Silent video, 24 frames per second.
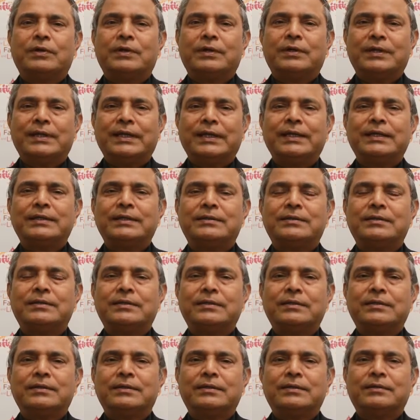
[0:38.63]

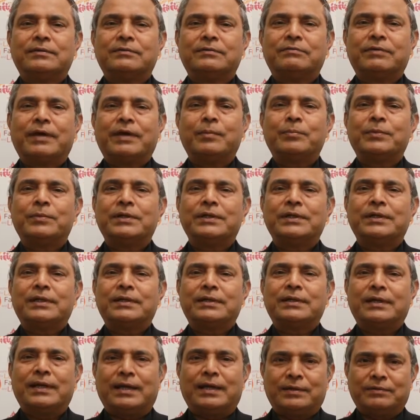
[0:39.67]
laity, family
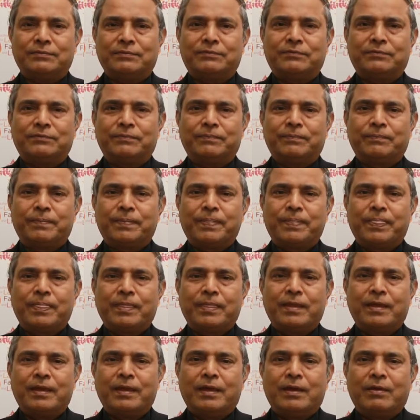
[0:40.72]
and life.
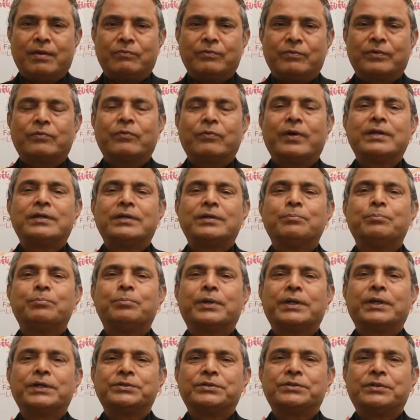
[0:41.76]
We are quite
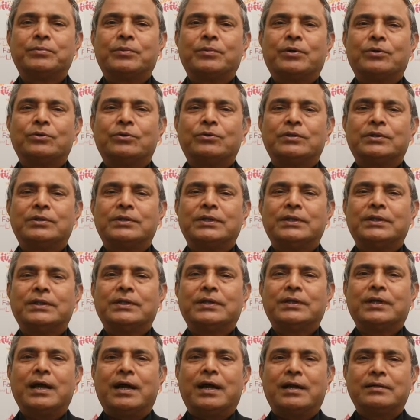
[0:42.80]
impressed about the
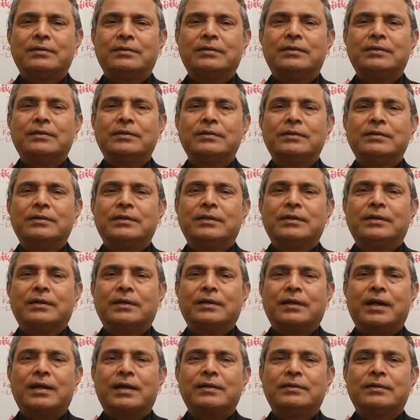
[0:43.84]
Cardinal,
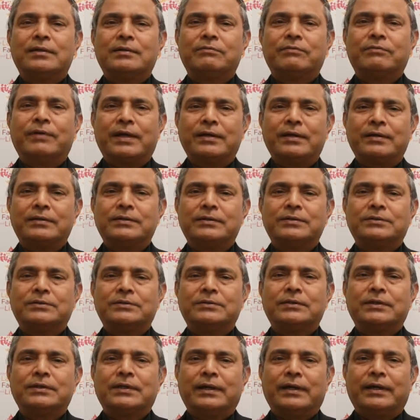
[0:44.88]
Cardinal Farrell's
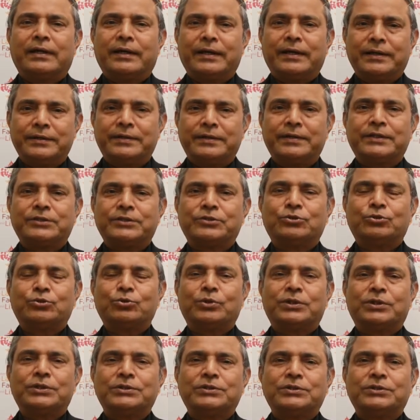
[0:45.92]
address
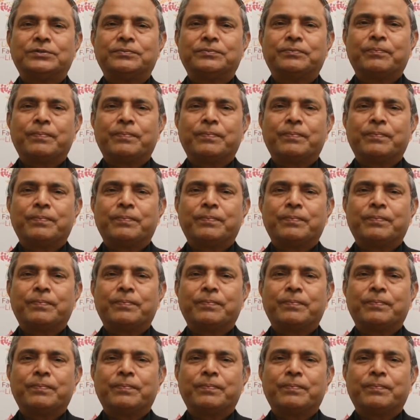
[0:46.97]
to us,